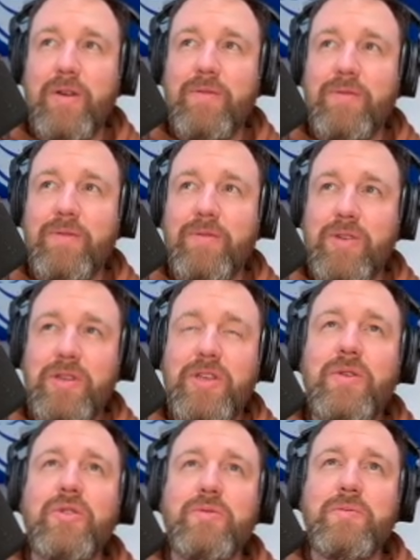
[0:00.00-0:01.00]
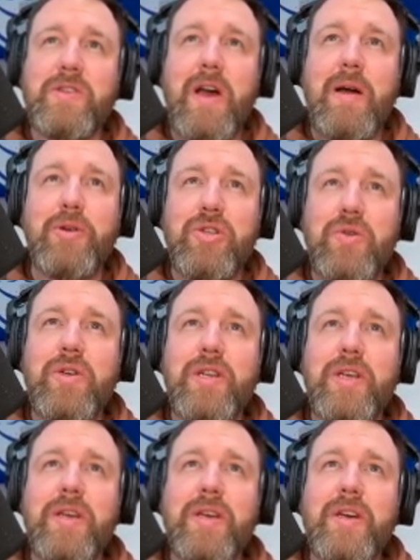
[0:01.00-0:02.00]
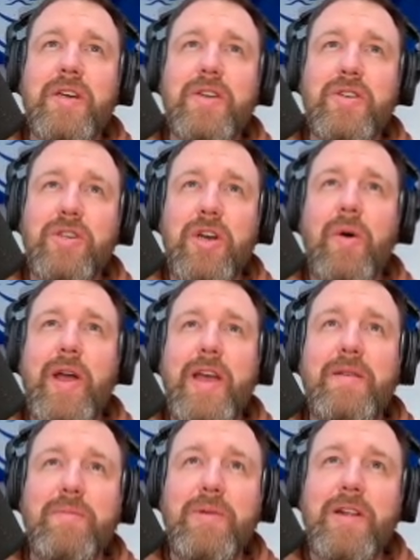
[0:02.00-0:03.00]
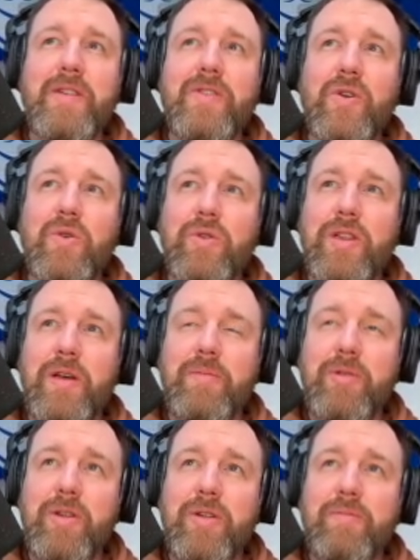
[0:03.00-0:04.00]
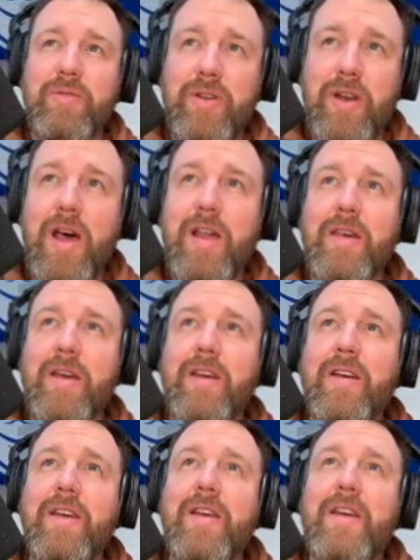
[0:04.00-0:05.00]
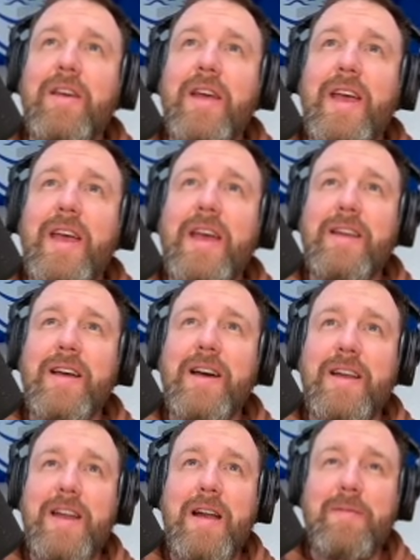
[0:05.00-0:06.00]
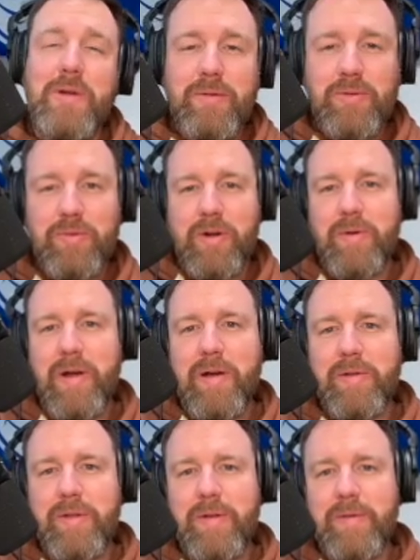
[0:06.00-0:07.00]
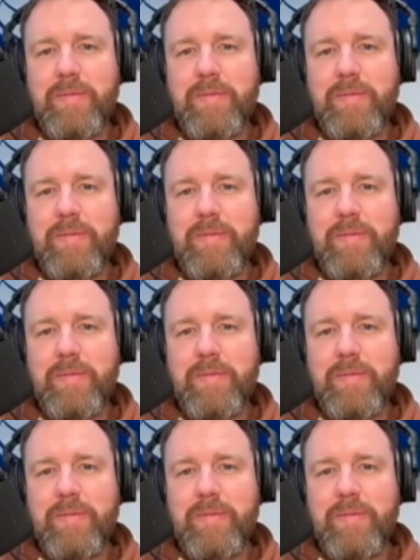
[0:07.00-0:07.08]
Huge missed opportunity to go 8 minutes holding them to nothing and not be able to run away with it.